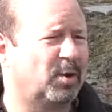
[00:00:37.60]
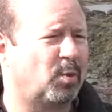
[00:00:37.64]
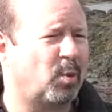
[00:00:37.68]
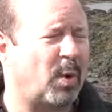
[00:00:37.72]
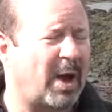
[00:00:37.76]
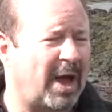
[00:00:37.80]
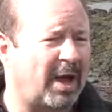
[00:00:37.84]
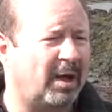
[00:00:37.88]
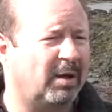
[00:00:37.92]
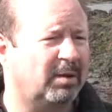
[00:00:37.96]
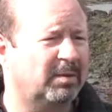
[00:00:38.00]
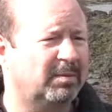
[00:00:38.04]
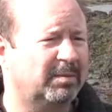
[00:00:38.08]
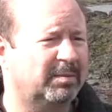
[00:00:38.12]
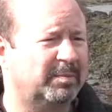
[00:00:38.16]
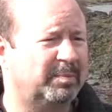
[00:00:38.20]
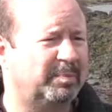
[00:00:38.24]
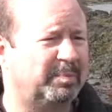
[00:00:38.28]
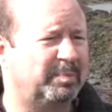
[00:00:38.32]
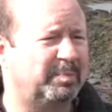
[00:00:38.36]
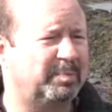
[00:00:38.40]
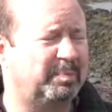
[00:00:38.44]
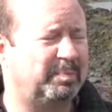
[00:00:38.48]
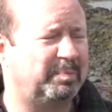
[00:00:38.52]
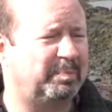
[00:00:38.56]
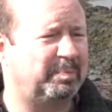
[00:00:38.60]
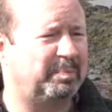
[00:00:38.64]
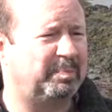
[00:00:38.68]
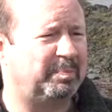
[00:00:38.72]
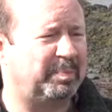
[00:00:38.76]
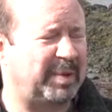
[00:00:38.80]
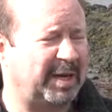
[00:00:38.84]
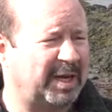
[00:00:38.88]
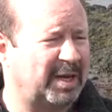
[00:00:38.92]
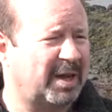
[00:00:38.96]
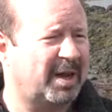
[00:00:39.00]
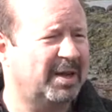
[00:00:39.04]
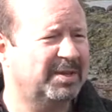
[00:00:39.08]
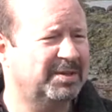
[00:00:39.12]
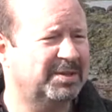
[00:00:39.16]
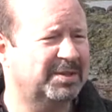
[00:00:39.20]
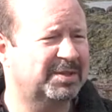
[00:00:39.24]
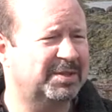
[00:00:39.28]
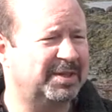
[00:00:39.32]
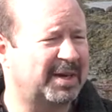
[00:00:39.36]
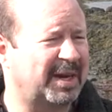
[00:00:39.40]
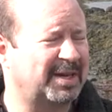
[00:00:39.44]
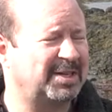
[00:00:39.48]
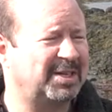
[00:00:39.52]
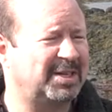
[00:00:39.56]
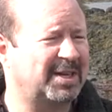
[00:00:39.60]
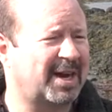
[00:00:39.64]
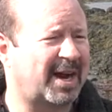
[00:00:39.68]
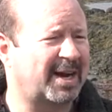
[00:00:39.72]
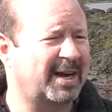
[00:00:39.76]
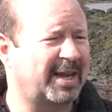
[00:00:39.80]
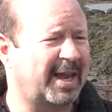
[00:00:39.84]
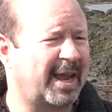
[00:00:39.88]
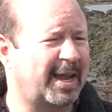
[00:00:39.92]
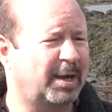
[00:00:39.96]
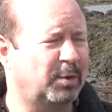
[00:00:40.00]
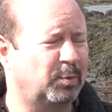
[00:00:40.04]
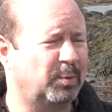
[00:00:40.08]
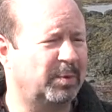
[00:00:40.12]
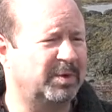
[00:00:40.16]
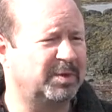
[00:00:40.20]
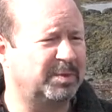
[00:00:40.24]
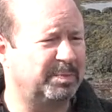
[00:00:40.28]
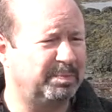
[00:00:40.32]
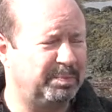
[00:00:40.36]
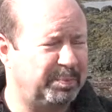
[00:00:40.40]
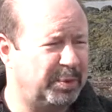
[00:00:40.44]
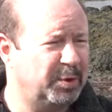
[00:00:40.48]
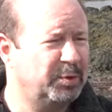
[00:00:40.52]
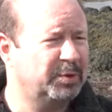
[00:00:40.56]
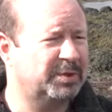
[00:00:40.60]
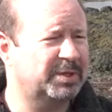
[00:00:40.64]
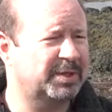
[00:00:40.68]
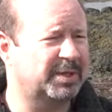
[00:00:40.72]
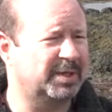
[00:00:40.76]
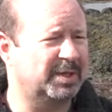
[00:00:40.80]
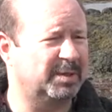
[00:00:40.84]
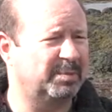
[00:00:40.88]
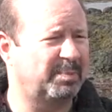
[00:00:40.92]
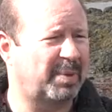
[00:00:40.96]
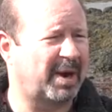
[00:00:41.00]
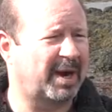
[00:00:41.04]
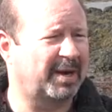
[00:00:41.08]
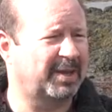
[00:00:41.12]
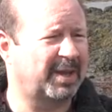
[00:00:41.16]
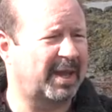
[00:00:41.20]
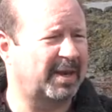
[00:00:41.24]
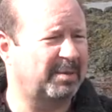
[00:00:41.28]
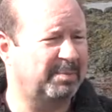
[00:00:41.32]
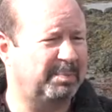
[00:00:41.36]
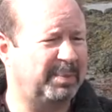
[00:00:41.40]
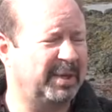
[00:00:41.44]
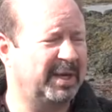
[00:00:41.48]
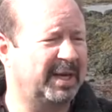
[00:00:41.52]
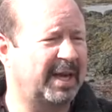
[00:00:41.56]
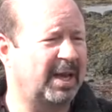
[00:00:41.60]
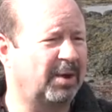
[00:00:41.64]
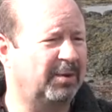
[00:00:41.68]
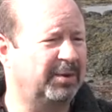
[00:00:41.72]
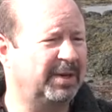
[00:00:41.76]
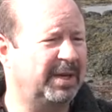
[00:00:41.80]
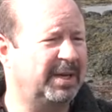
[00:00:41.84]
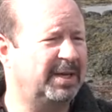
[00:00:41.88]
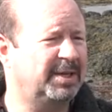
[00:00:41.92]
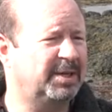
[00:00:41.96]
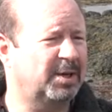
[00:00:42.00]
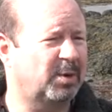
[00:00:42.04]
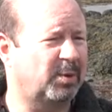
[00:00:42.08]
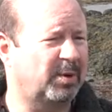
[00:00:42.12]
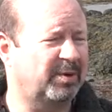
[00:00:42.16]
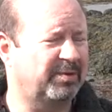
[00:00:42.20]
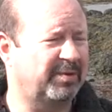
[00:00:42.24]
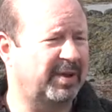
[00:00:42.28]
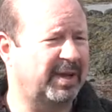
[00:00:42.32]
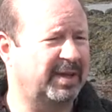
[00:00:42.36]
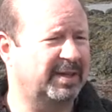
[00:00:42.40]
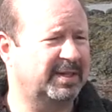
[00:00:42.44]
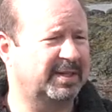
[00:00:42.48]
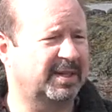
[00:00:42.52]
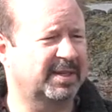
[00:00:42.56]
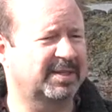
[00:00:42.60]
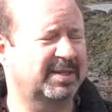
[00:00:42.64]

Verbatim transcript: Well, because 1998 was boosted by that big El Nino event,